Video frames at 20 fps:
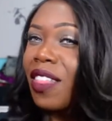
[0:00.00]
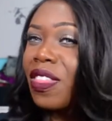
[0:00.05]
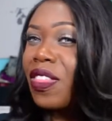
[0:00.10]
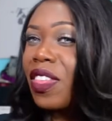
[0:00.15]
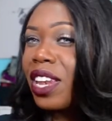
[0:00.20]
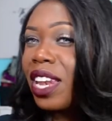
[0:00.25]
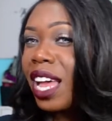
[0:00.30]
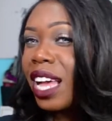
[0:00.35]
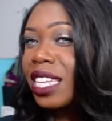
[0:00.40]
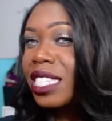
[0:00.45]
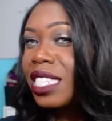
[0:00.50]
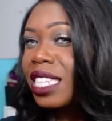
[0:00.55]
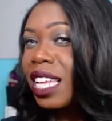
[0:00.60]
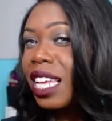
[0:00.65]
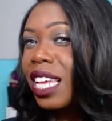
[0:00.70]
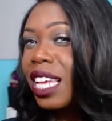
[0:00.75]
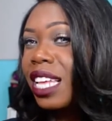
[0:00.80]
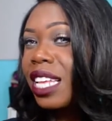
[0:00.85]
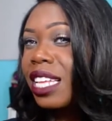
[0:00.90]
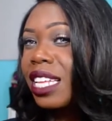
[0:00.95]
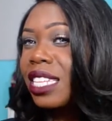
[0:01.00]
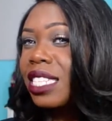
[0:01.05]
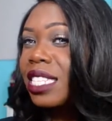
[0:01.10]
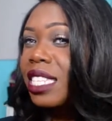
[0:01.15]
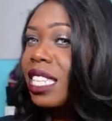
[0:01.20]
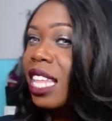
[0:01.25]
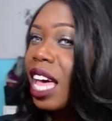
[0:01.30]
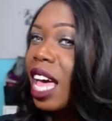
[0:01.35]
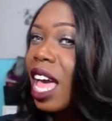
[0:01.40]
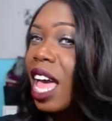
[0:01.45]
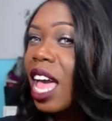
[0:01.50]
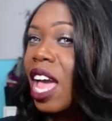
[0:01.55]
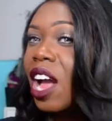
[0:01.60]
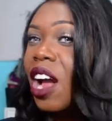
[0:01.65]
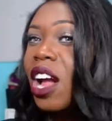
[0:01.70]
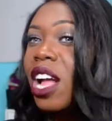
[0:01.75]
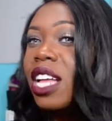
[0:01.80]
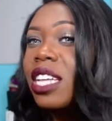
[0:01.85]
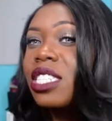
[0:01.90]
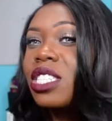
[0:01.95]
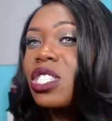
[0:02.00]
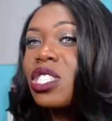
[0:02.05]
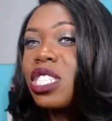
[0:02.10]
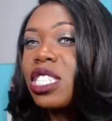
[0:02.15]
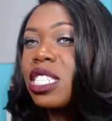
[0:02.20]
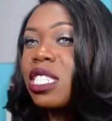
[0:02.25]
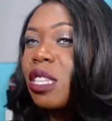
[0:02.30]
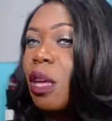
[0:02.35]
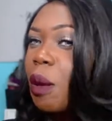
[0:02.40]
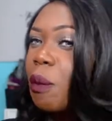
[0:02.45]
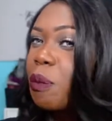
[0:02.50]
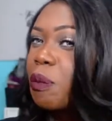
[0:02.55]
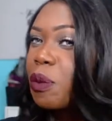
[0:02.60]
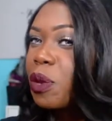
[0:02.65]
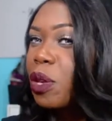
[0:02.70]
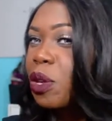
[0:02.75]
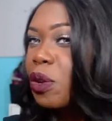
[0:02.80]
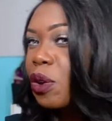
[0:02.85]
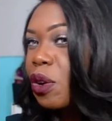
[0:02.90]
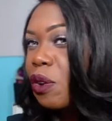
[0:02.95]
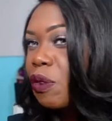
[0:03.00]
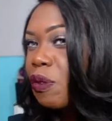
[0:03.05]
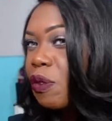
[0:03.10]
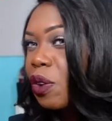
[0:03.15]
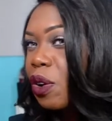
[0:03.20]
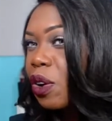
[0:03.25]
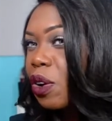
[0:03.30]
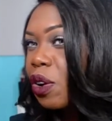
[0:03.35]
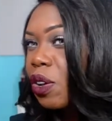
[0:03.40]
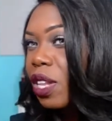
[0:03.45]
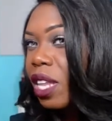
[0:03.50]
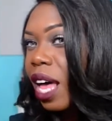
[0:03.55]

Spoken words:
The next thing is the hair is just beautiful.